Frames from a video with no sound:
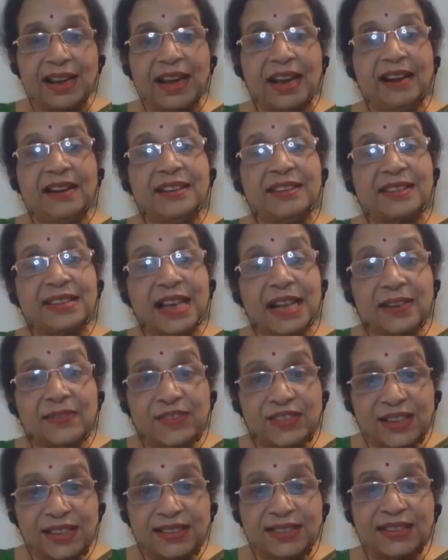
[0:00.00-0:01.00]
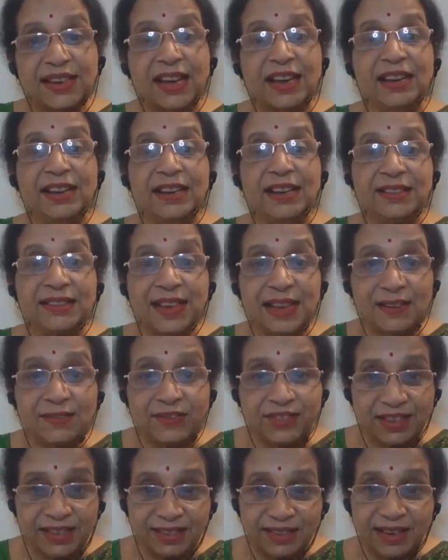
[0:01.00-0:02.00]
It is self-sustaining,
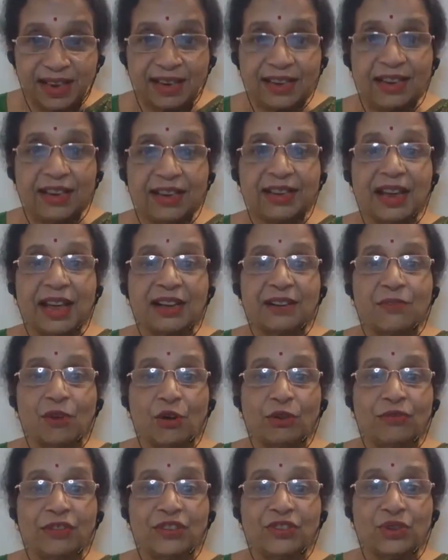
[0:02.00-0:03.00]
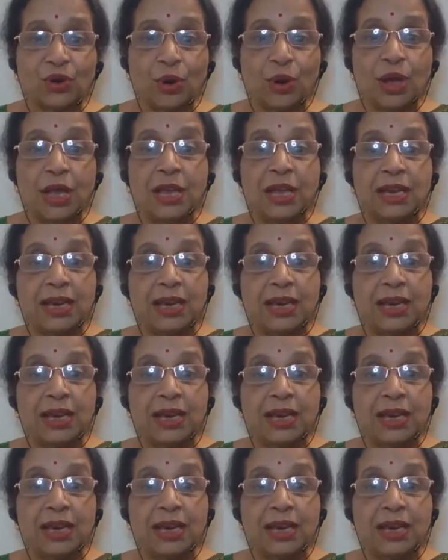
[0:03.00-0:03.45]
self-sustaining, like what we saw.